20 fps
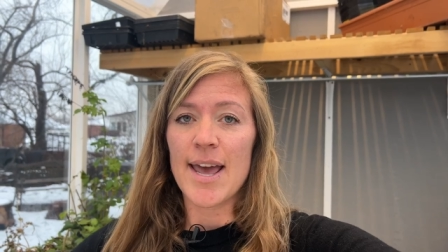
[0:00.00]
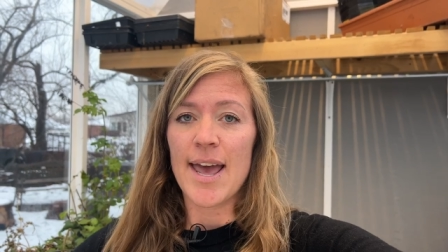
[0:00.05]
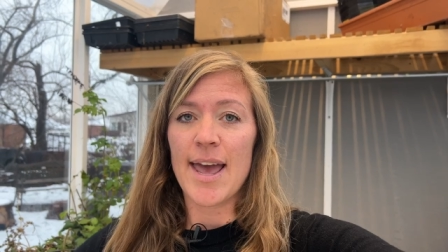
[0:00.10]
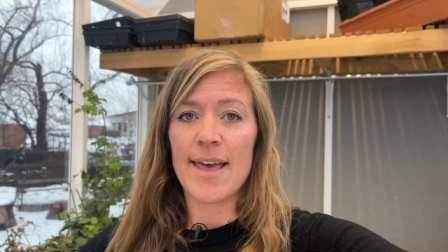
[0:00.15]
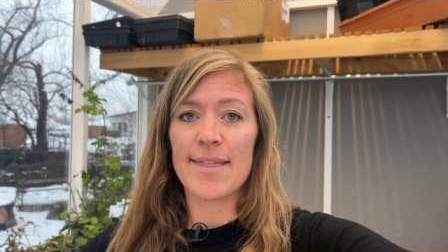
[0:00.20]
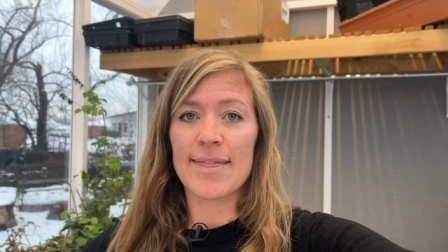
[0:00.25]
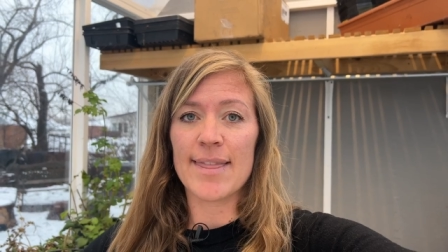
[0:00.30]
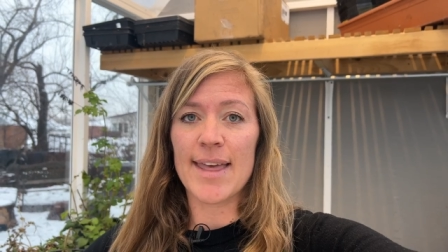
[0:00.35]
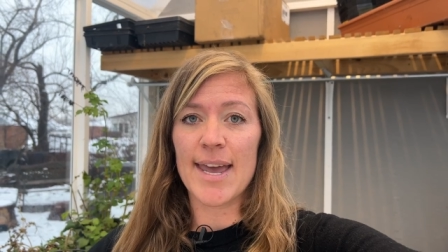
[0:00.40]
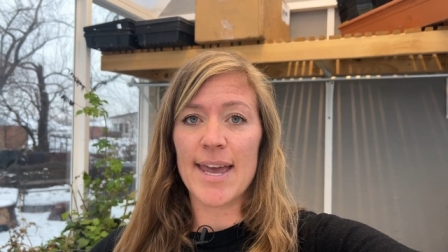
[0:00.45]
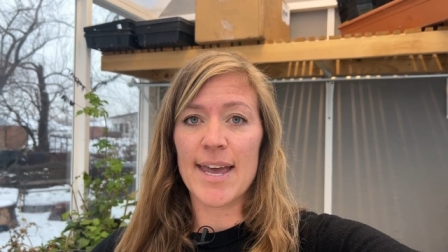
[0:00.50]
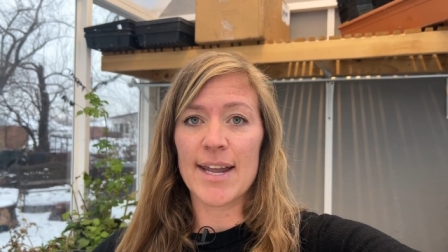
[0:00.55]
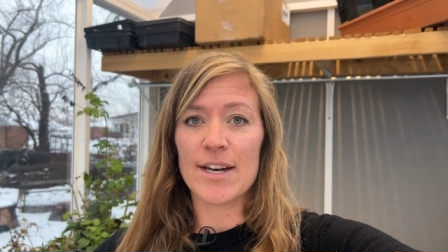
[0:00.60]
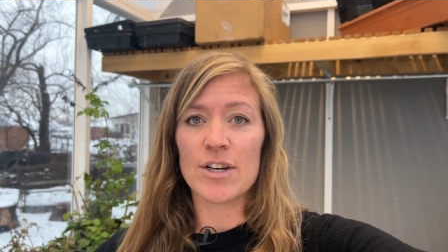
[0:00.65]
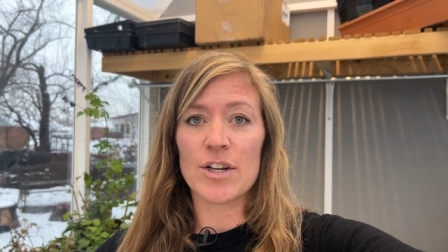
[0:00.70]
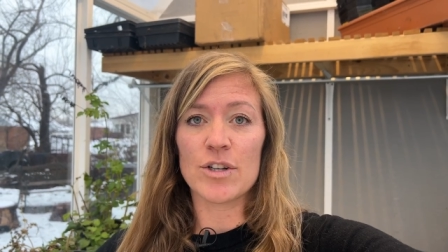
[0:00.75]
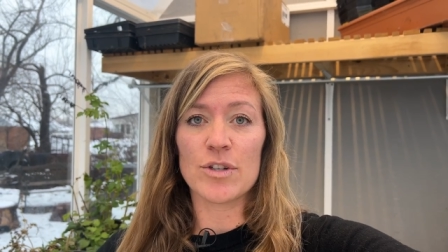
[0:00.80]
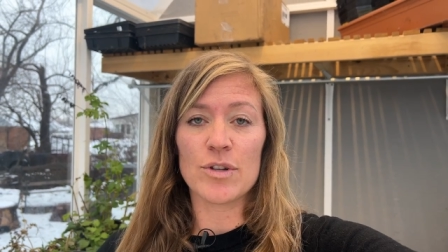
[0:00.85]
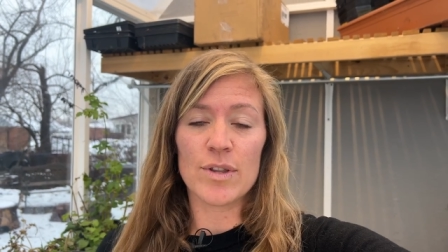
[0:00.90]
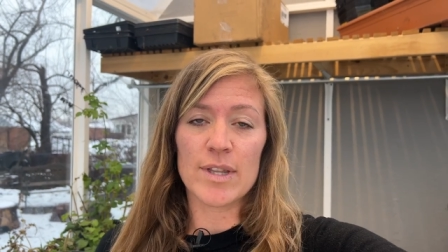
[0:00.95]
and
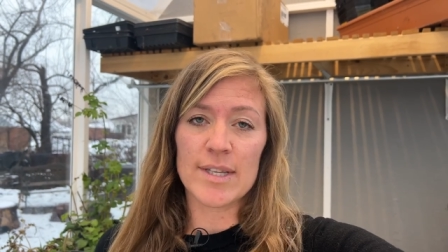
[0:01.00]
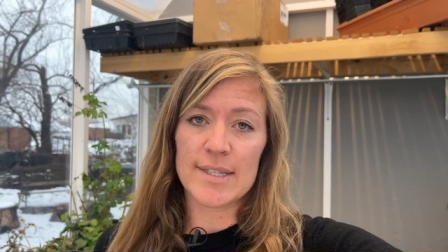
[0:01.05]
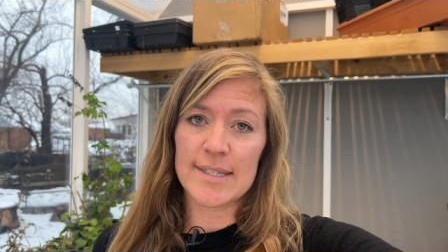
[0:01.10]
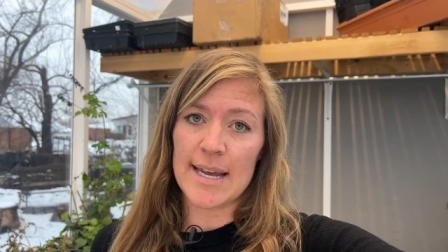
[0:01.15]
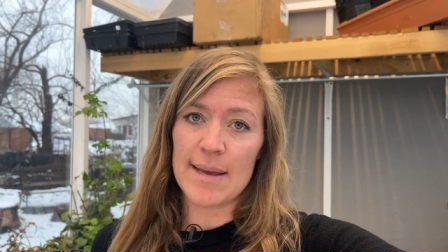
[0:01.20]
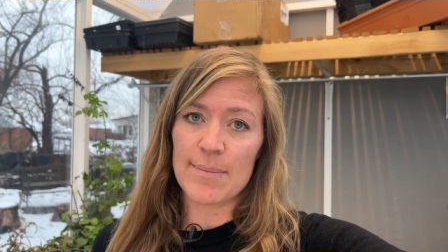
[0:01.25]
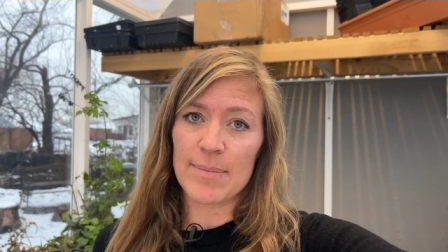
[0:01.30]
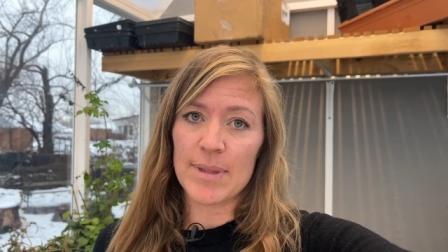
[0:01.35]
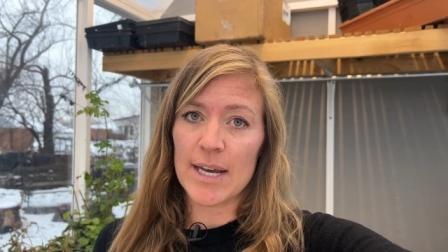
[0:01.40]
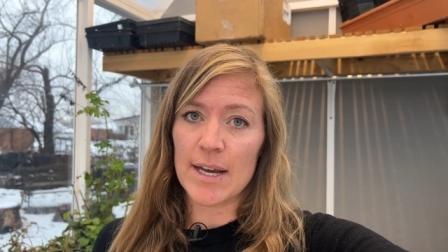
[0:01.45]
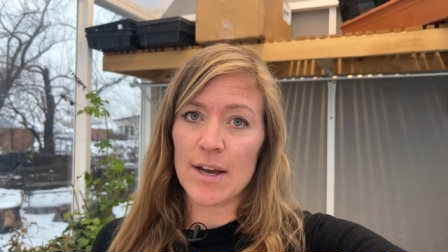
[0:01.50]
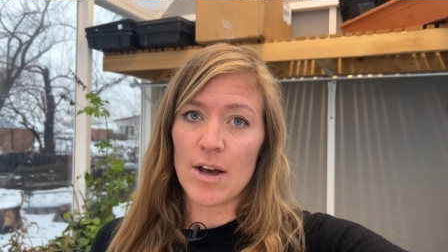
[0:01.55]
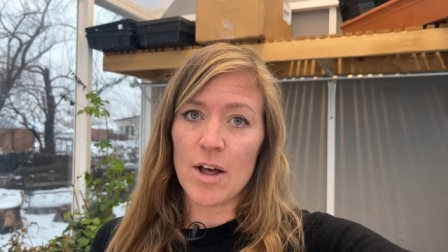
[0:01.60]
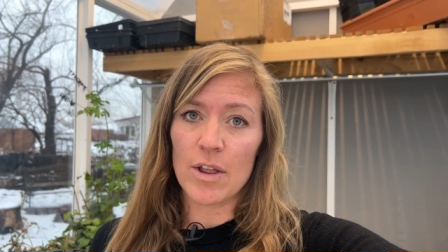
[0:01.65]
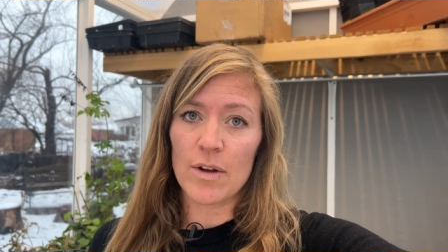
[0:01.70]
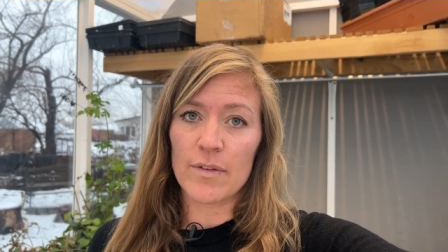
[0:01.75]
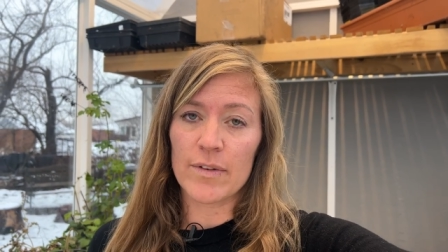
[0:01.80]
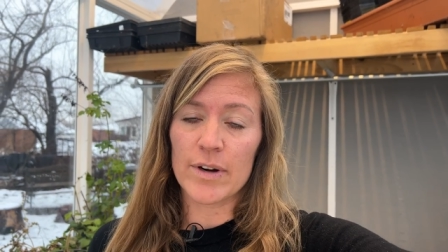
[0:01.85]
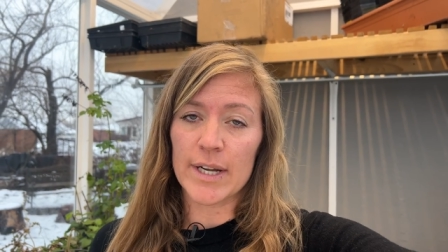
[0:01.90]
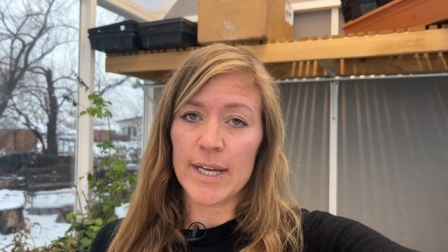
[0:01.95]
then do the same thing
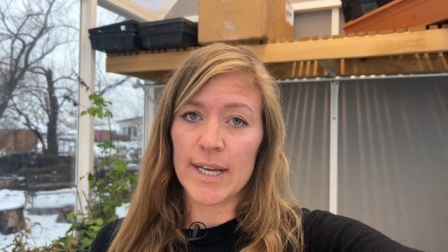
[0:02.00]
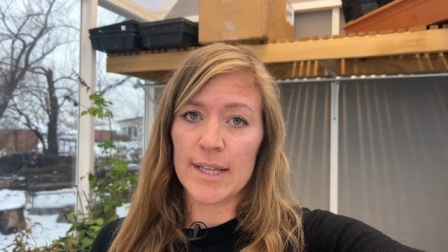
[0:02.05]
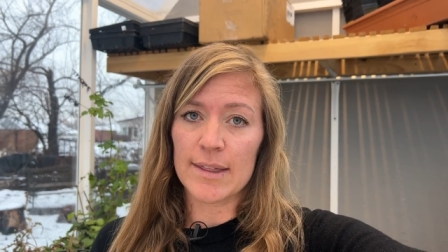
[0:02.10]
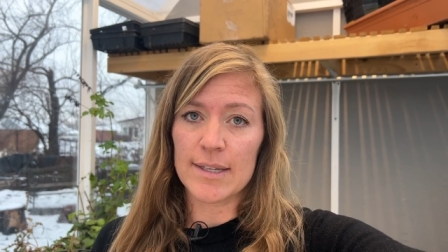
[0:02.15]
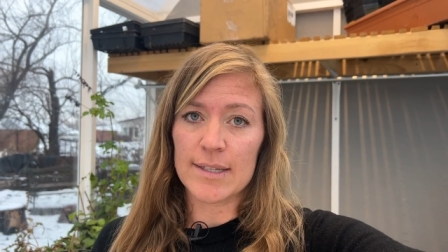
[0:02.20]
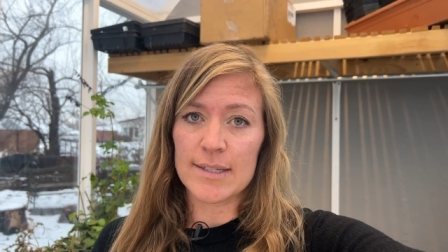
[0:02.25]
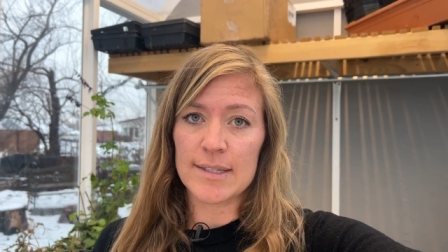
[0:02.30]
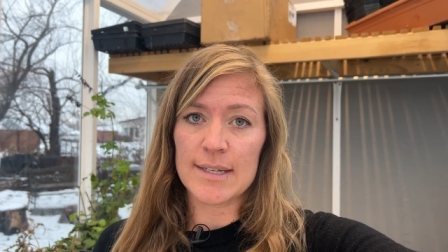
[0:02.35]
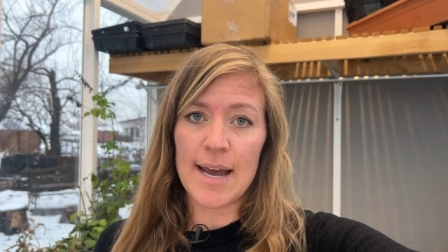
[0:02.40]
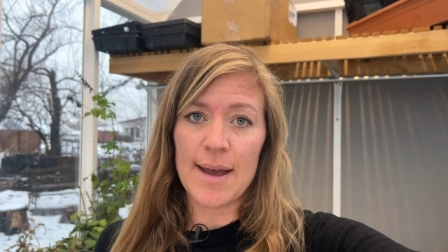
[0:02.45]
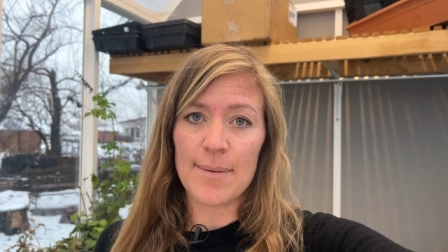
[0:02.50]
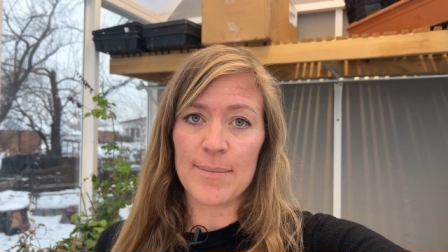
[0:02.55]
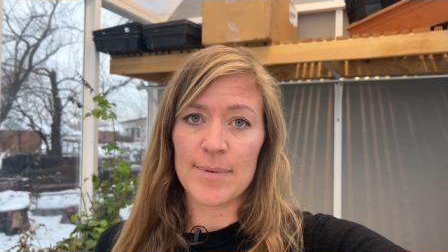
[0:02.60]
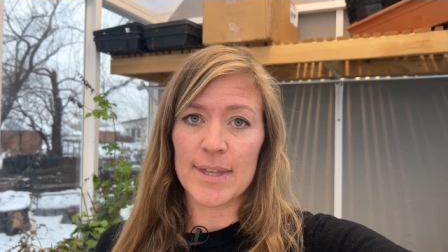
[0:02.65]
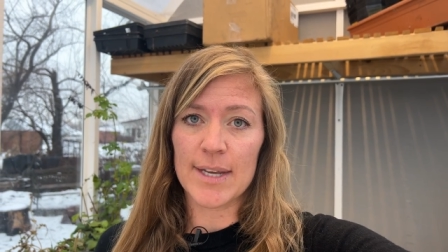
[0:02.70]
all over again this time